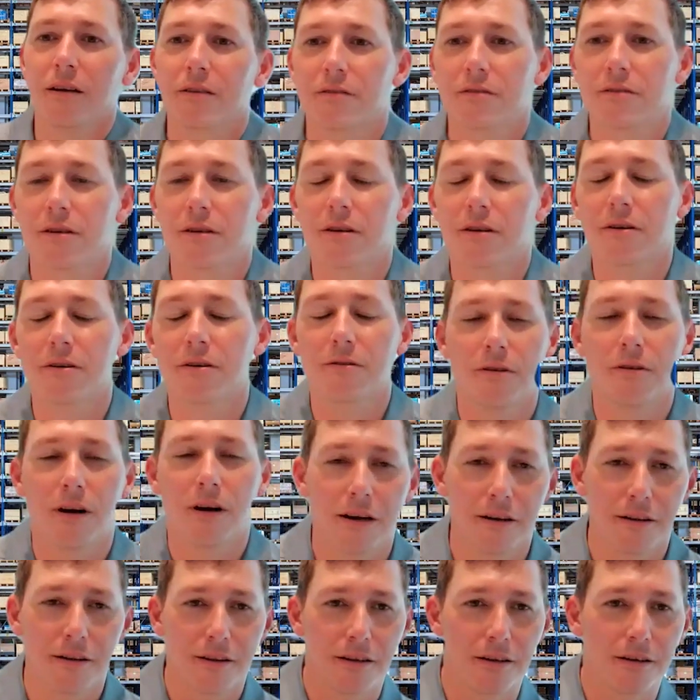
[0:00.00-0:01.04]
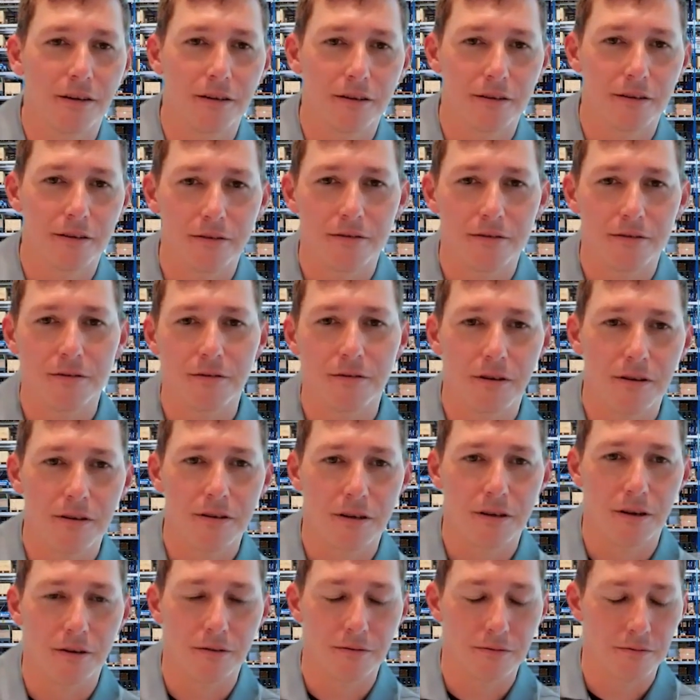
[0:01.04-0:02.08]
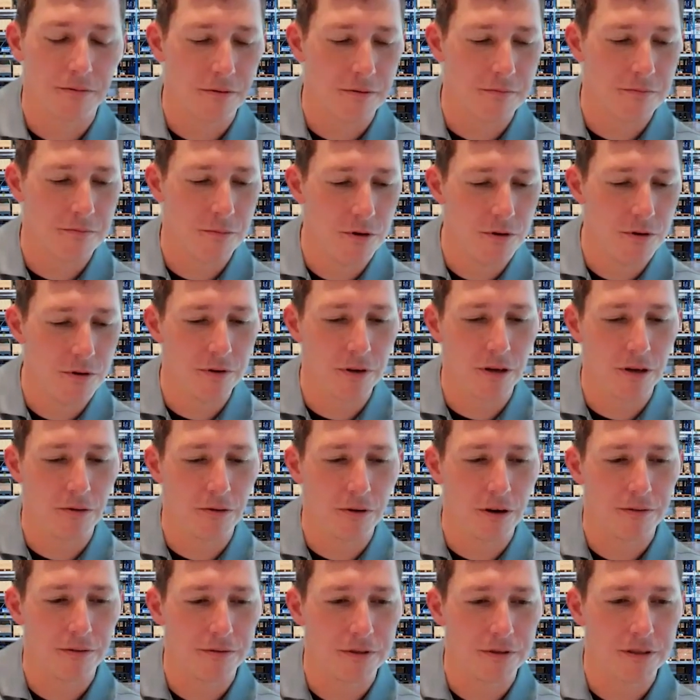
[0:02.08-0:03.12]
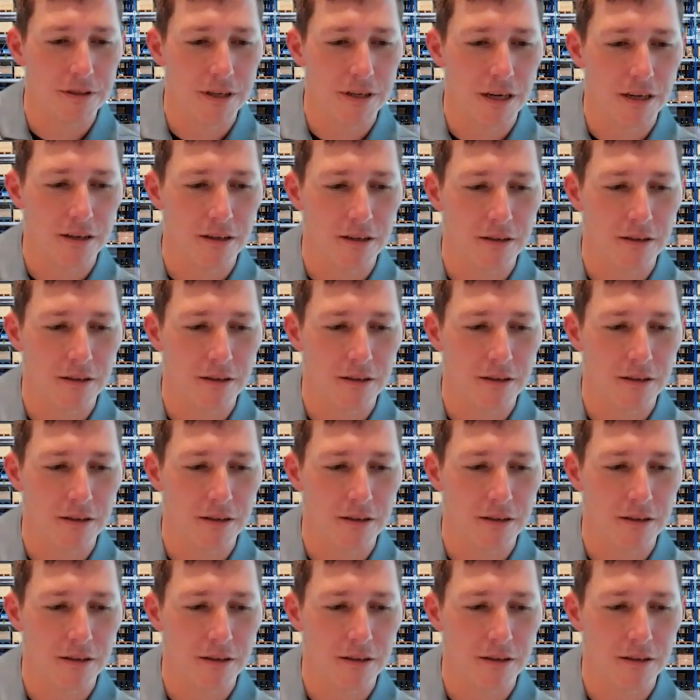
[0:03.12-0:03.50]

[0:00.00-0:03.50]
So I think, moving away from this data